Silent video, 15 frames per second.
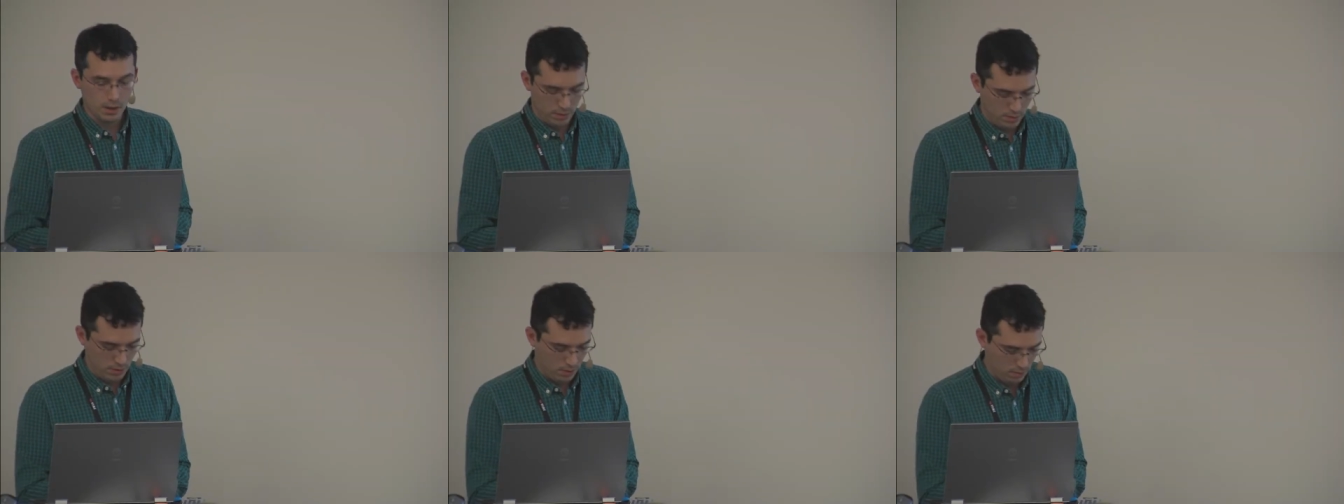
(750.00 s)

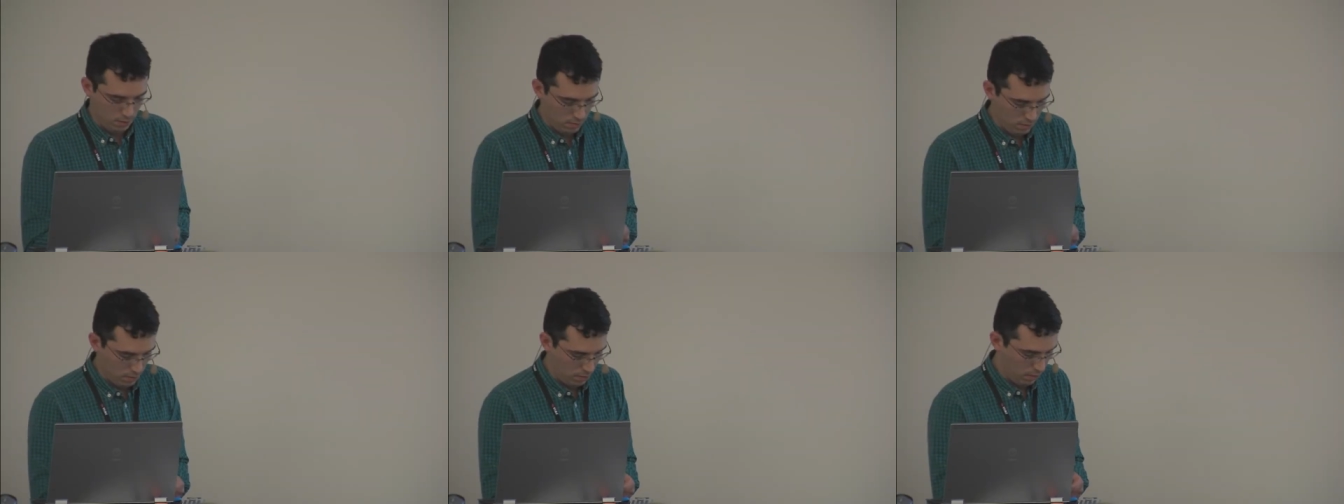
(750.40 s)
so
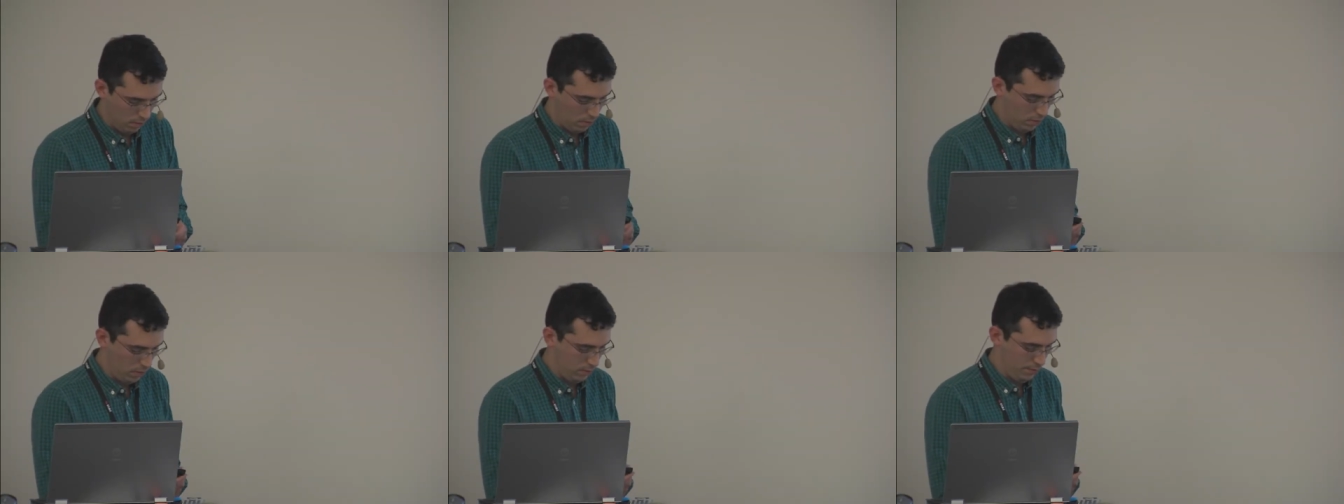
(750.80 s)

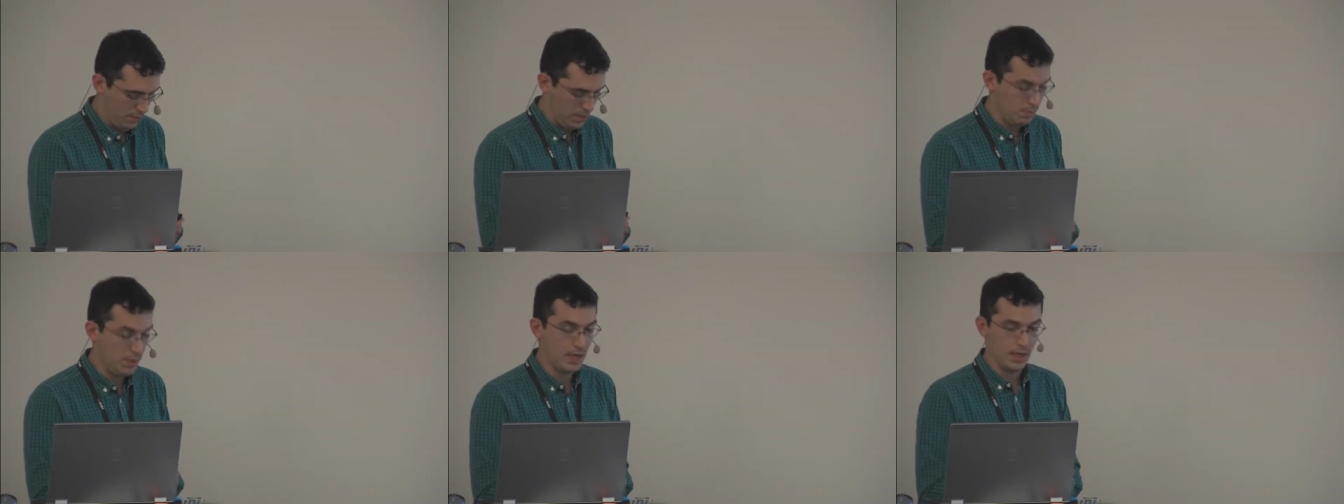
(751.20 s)

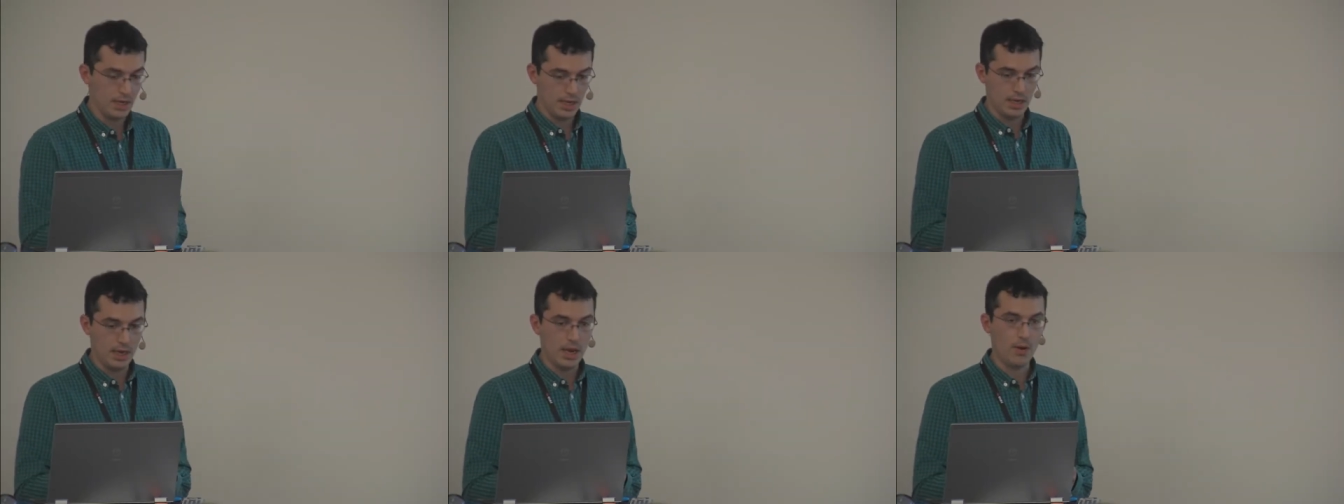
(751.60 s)
it's been a
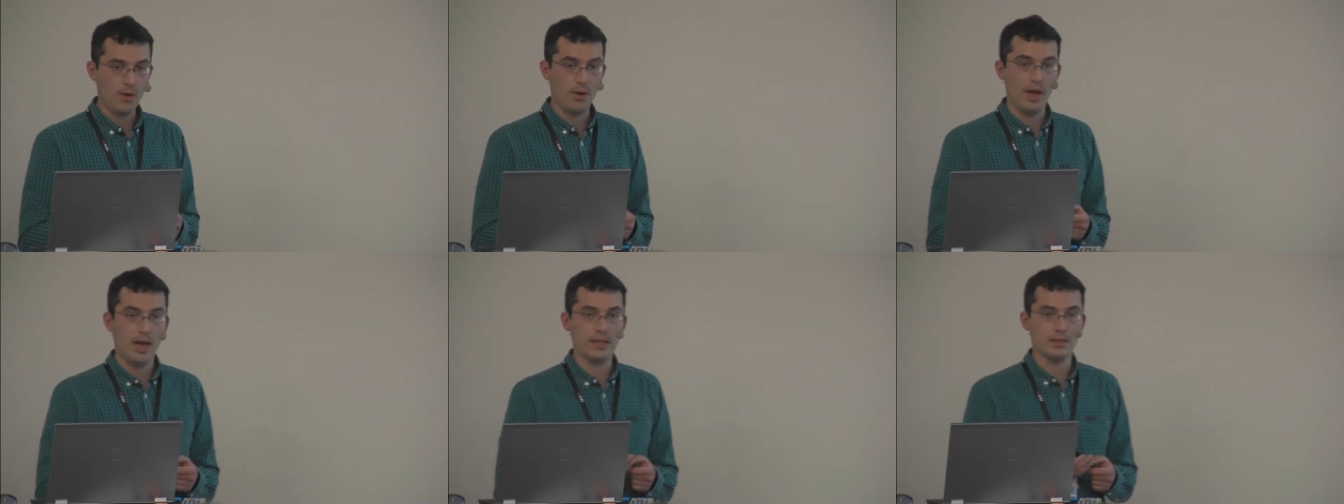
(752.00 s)
year now
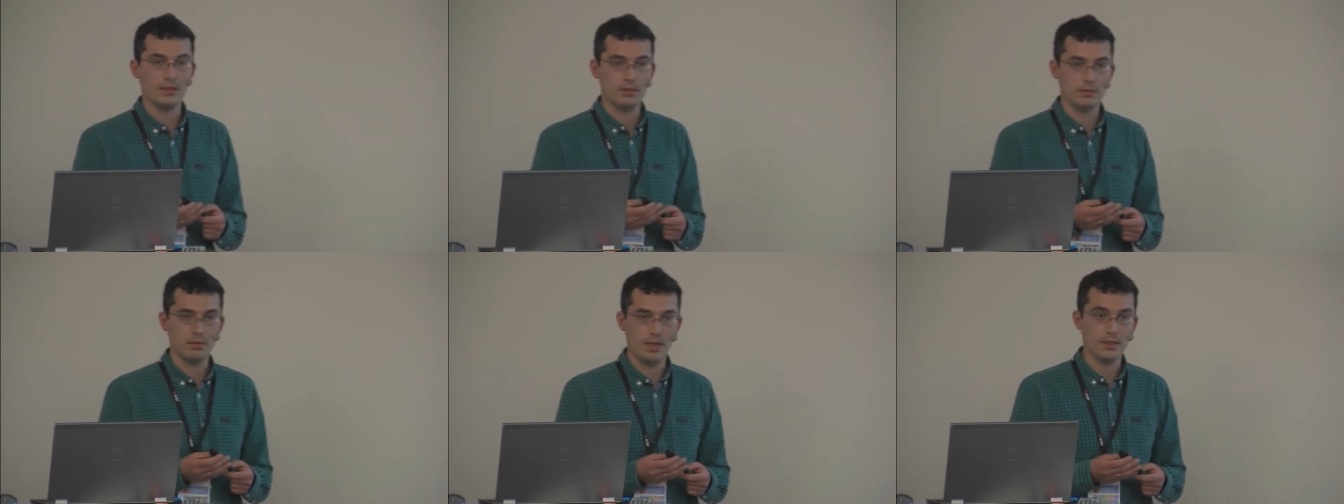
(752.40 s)
has
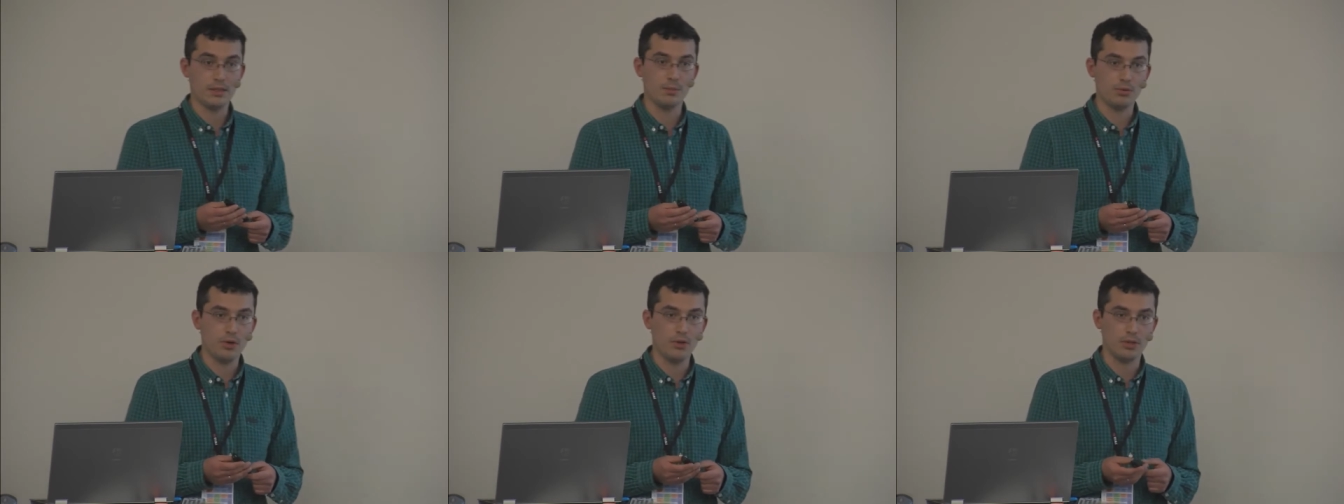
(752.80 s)
has the
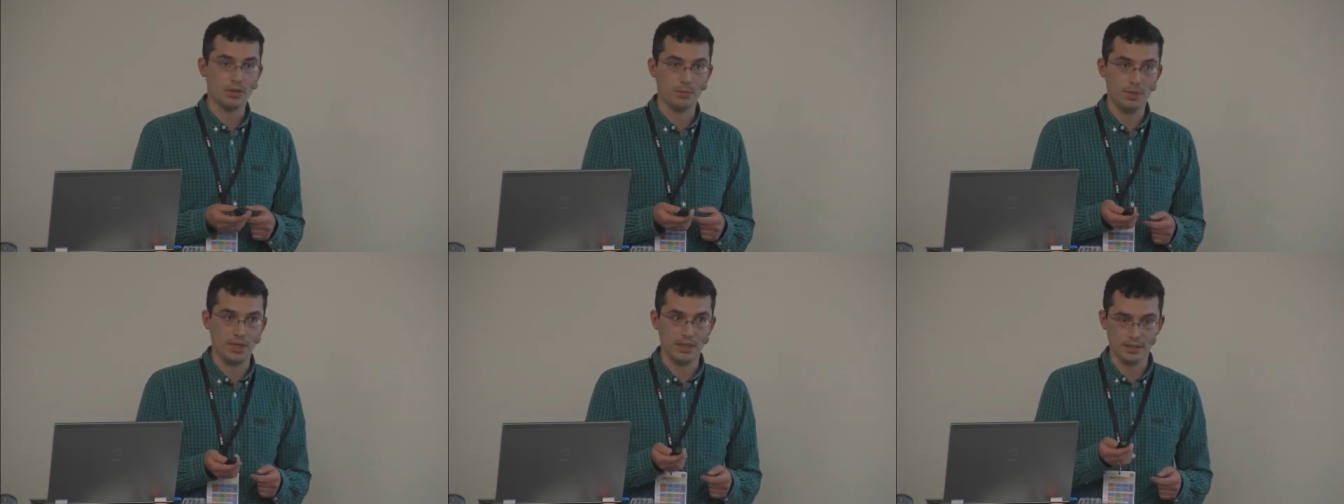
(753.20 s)

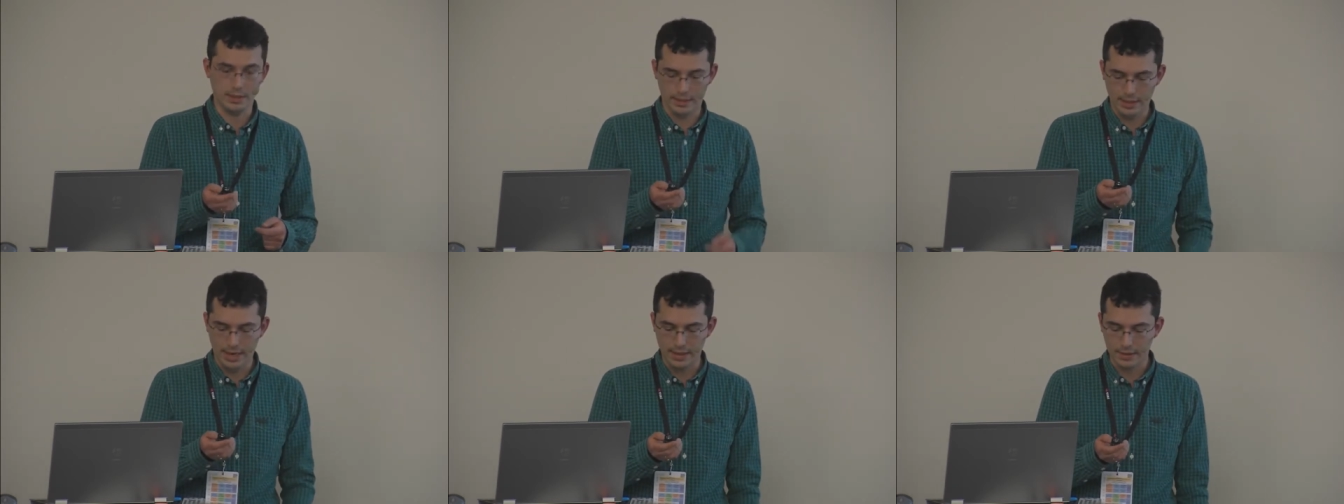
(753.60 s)
project been a
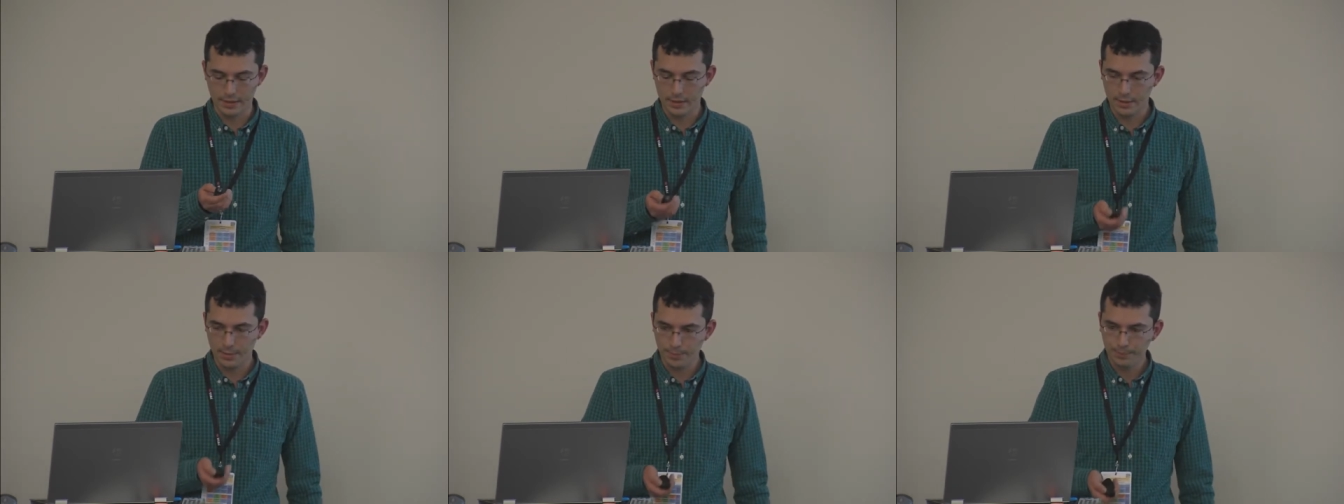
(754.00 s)
success
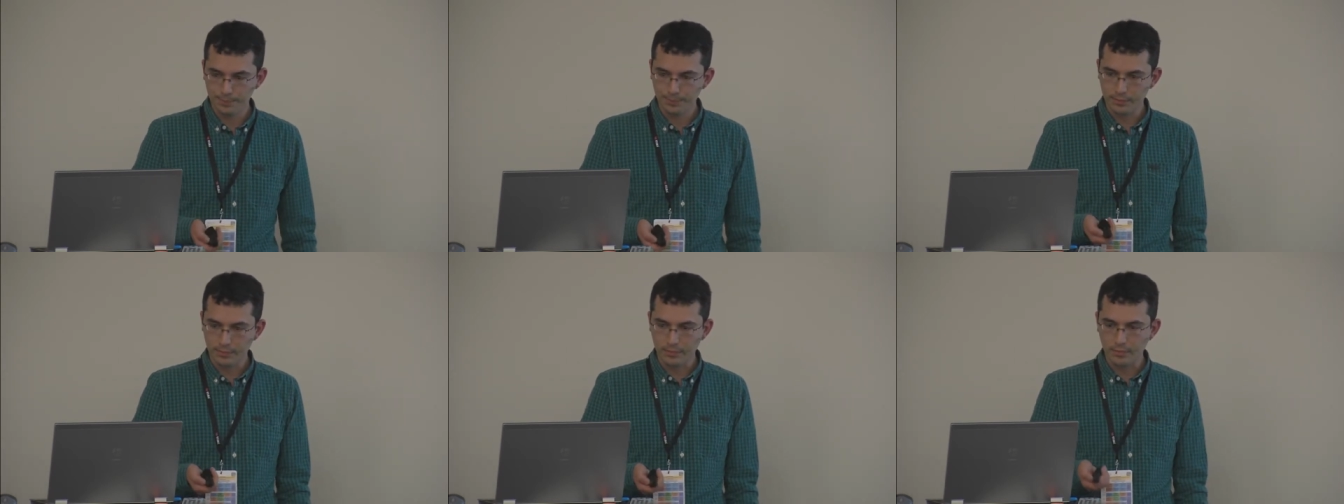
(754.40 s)

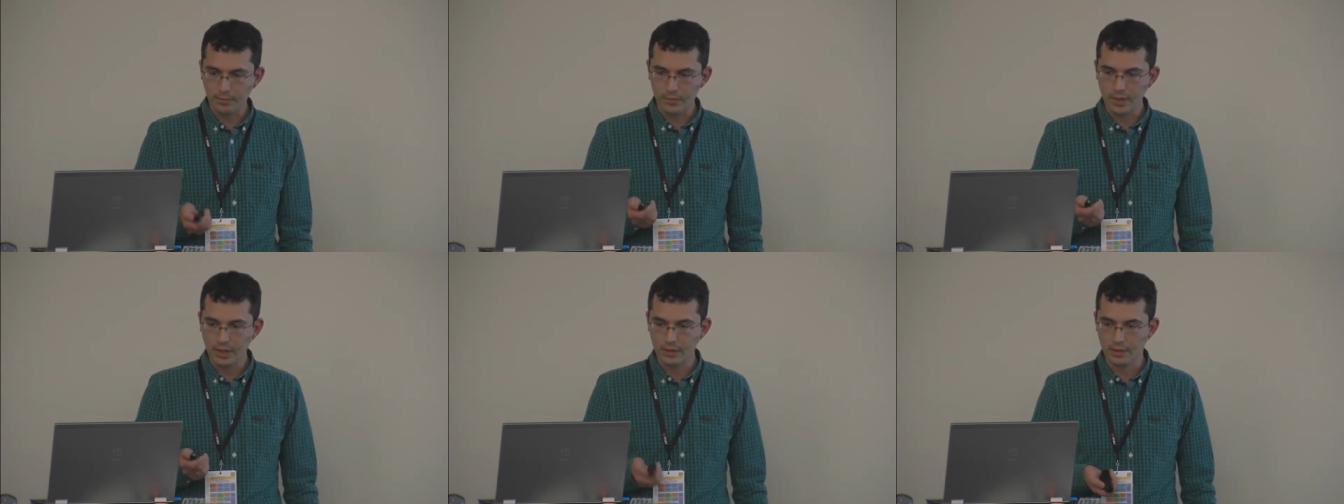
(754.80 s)

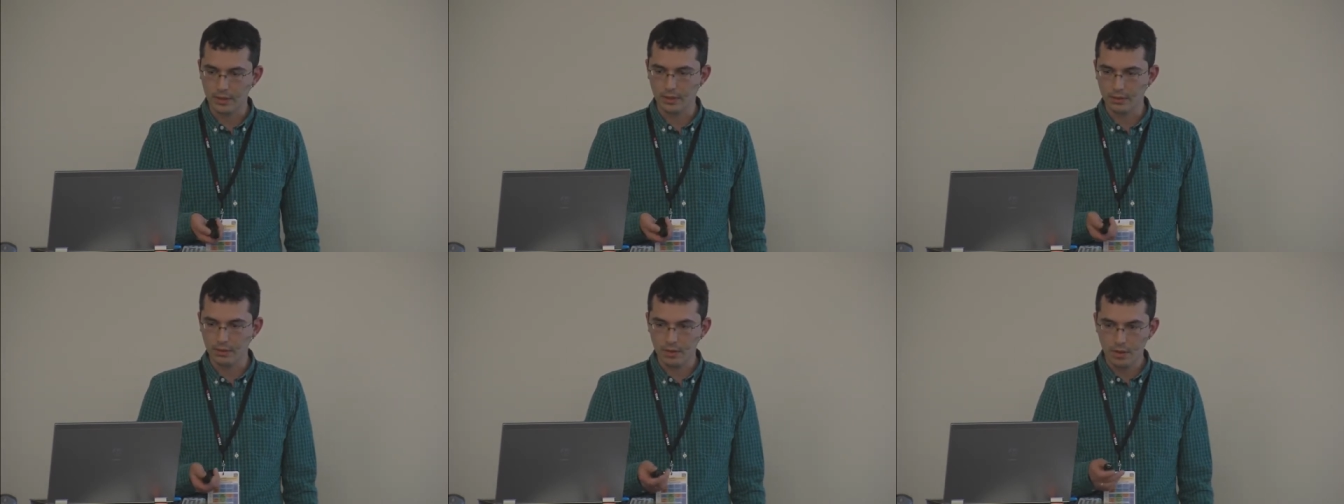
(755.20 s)

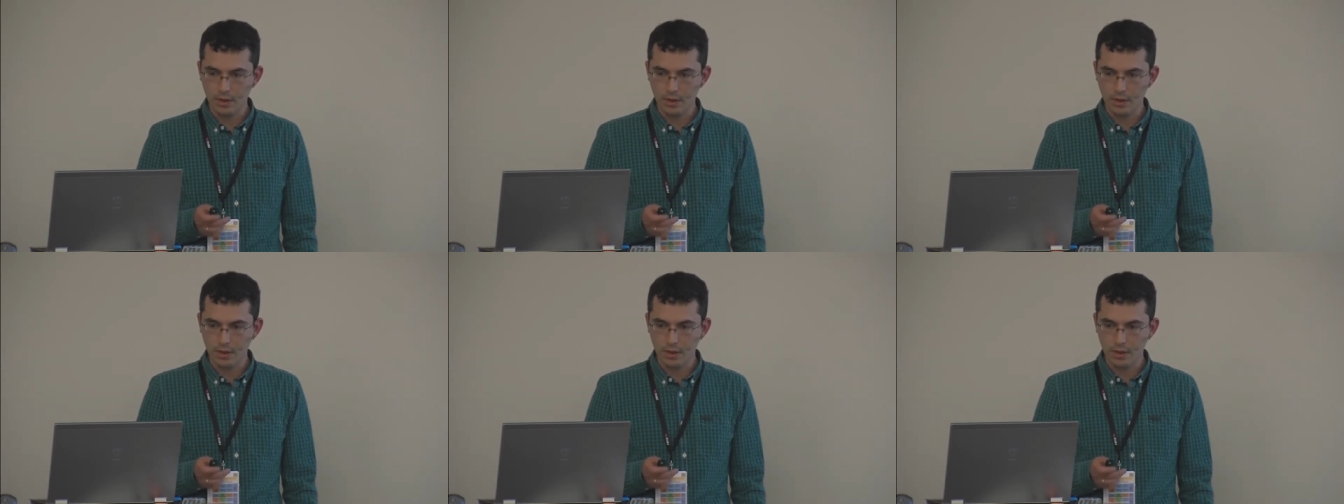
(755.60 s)
so